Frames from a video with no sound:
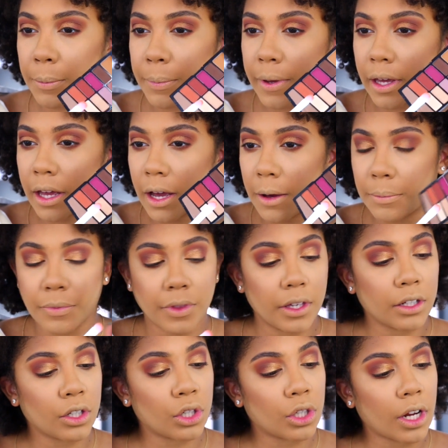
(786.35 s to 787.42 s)
gonna pick up
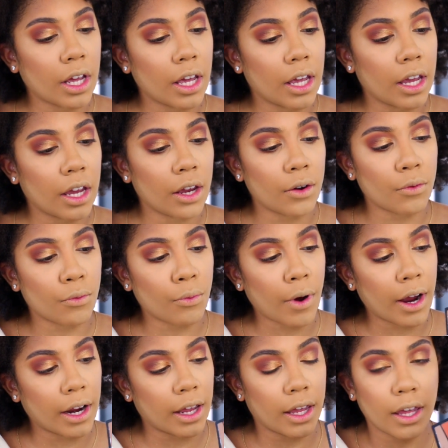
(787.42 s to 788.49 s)
this shade
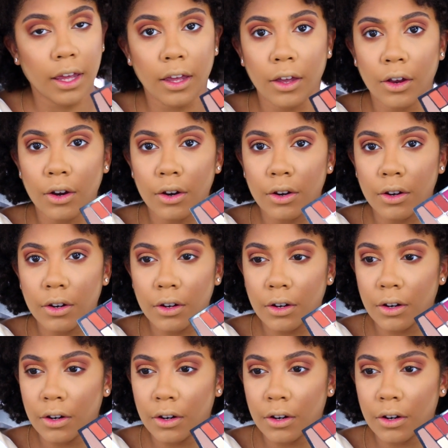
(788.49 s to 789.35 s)
right here,